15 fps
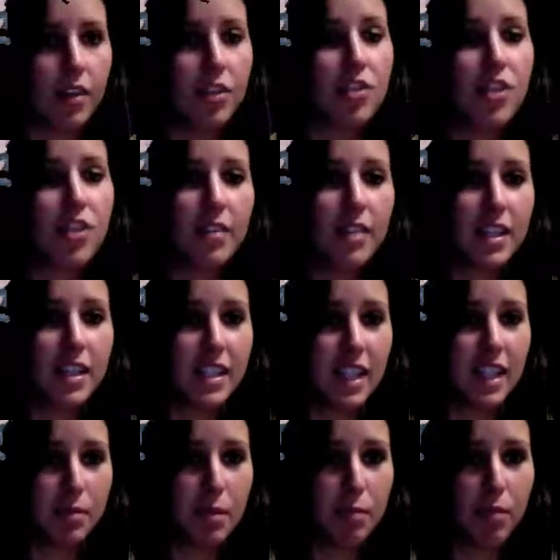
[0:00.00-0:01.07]
The traveling
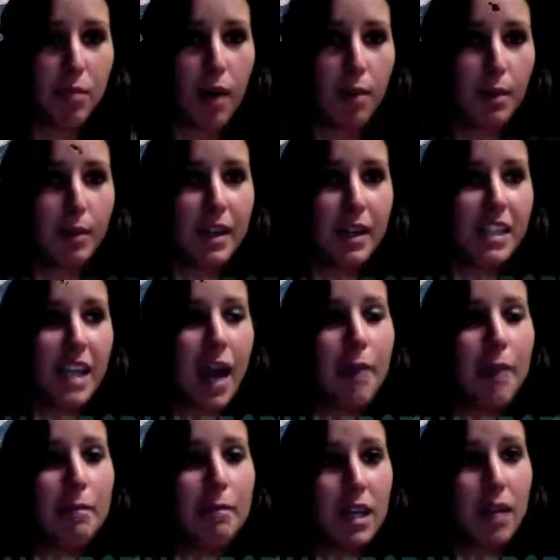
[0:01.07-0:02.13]
salesman problem is an
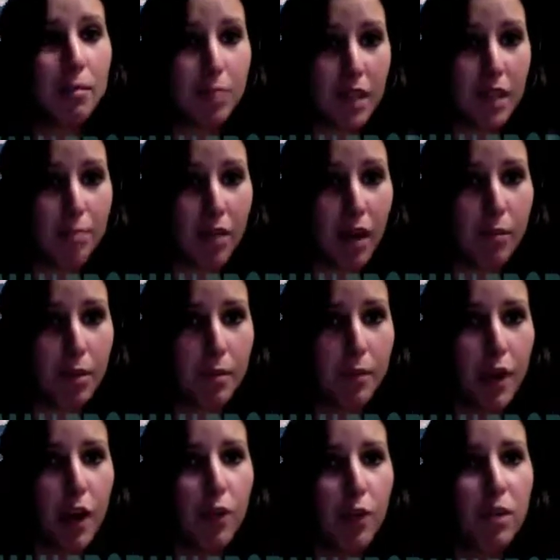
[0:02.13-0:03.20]
NP-complete problem,
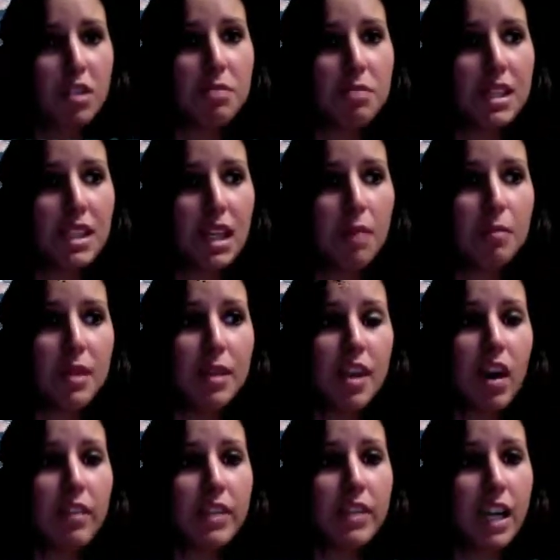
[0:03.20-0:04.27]
which means it can be
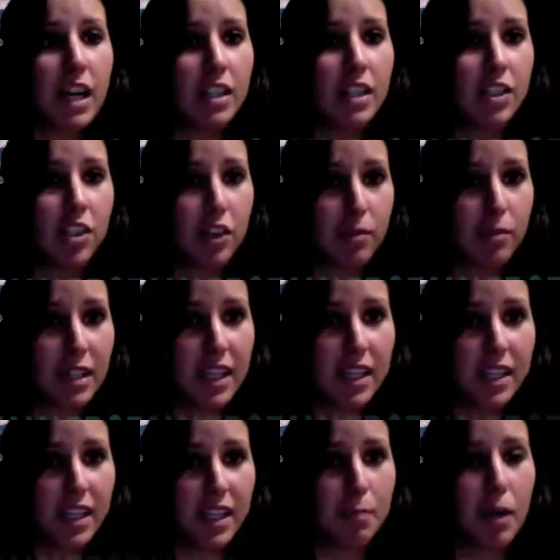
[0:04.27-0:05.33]
solved in
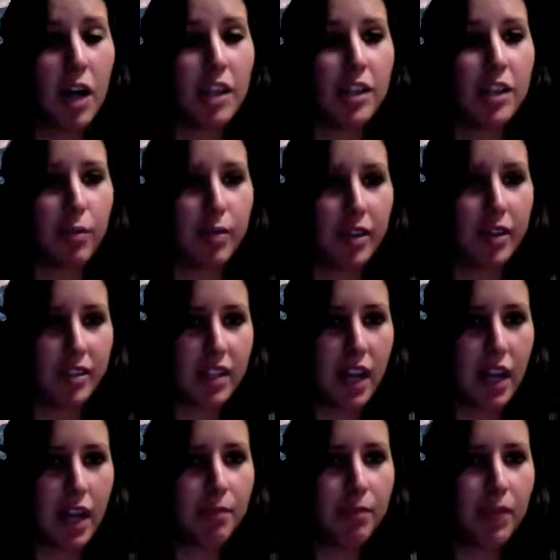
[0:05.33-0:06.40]
non-deterministic polynomial
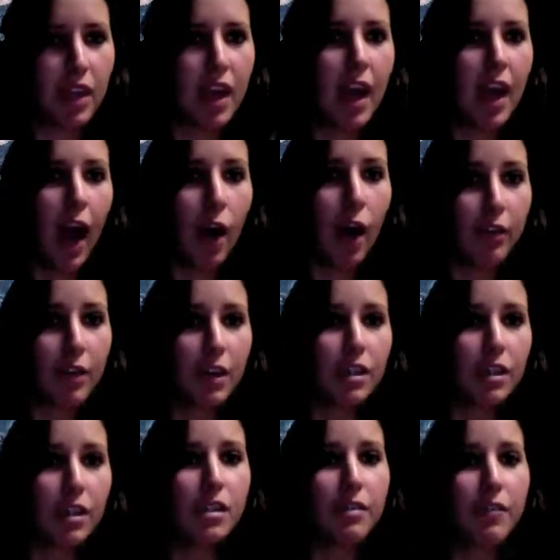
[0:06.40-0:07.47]
time. However,
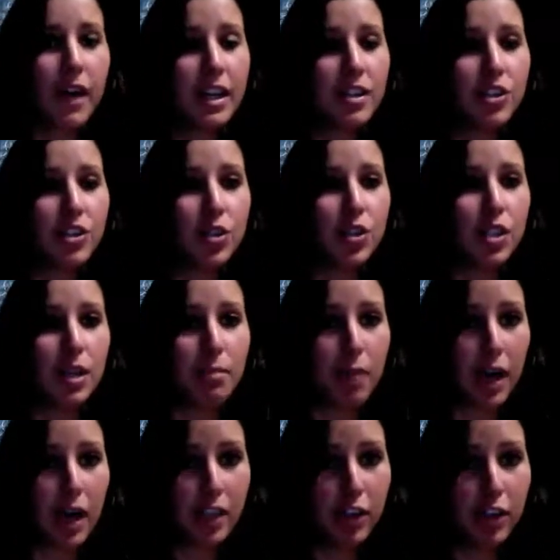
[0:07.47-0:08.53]
to find a solution in
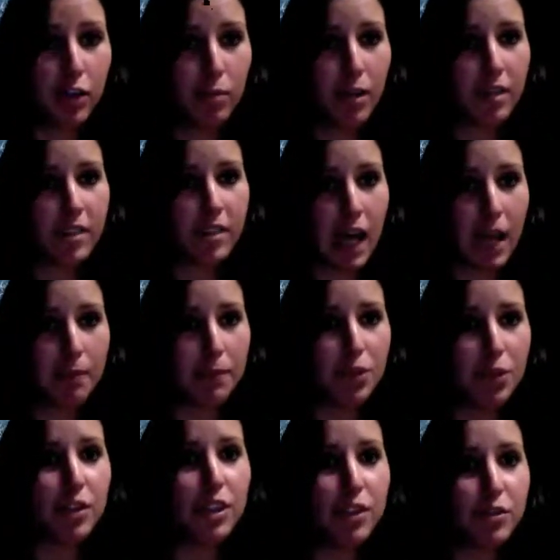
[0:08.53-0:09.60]
polynomial time,
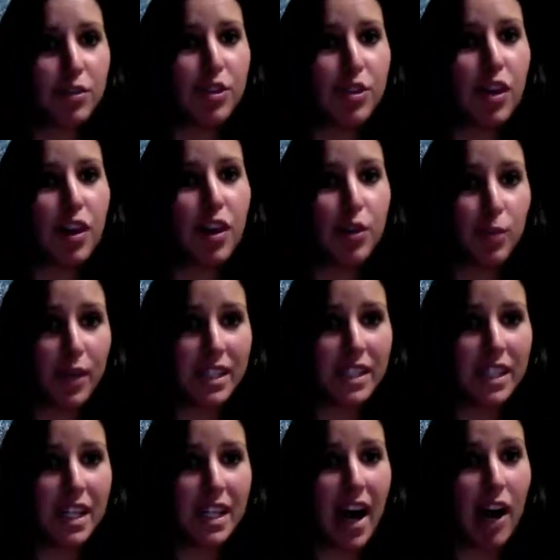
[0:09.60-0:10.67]
you can use
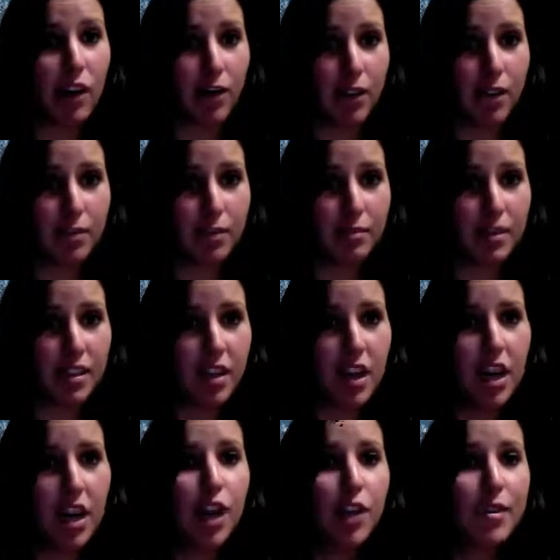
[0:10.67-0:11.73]
heuristic algorithms.
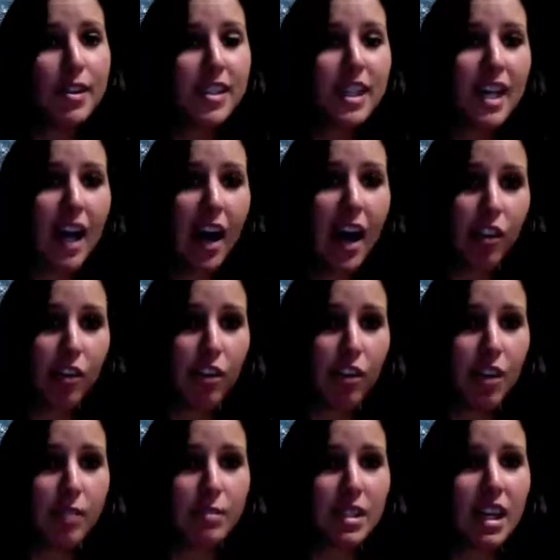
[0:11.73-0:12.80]
Heuristic
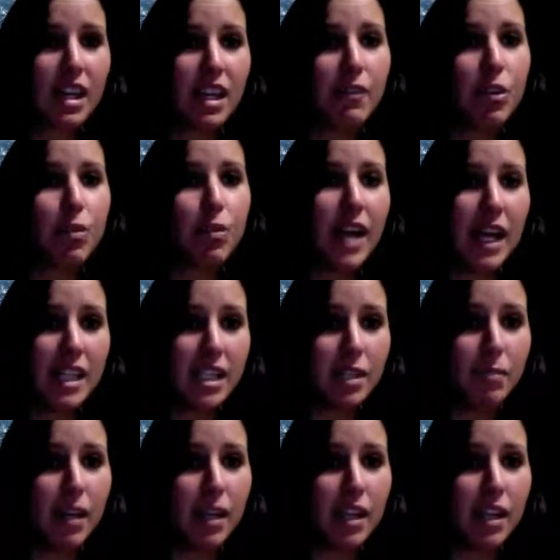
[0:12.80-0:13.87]
algorithms can give you an
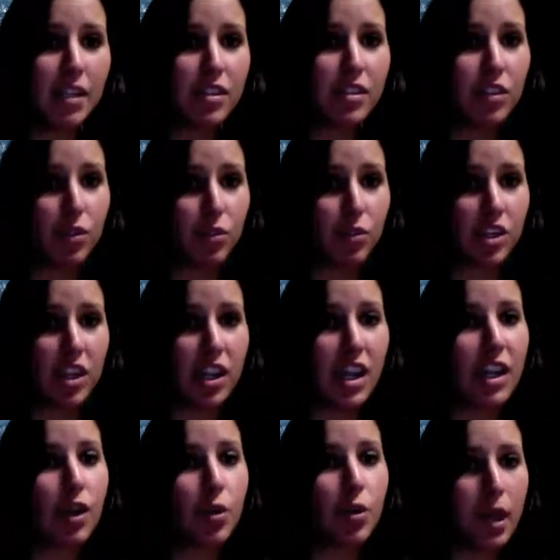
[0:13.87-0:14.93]
estimated solution
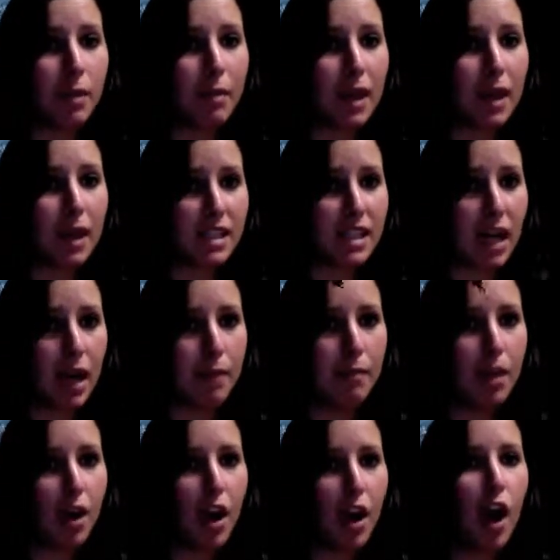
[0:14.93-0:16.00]
in a quick amount of time,
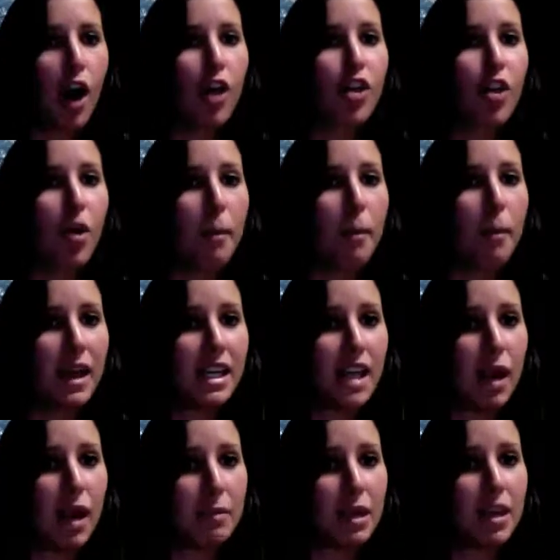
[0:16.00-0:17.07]
although it may
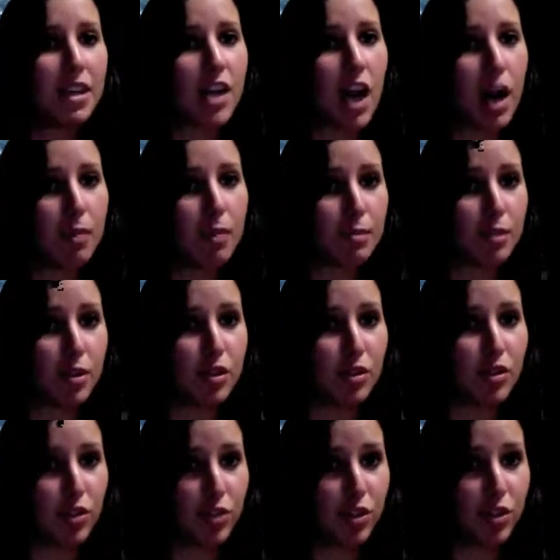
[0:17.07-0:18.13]
not be the optimal
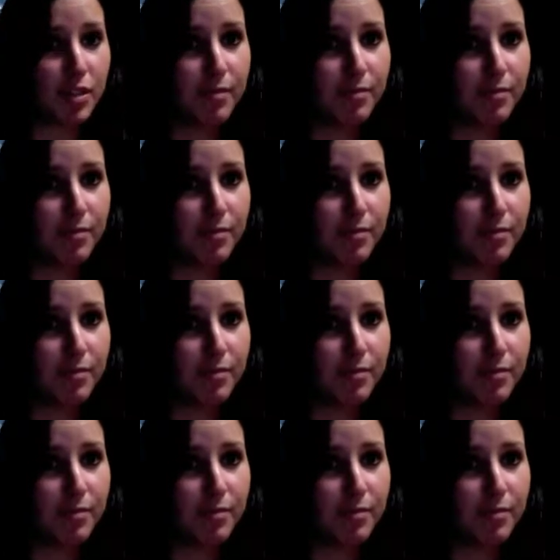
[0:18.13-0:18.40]
solution.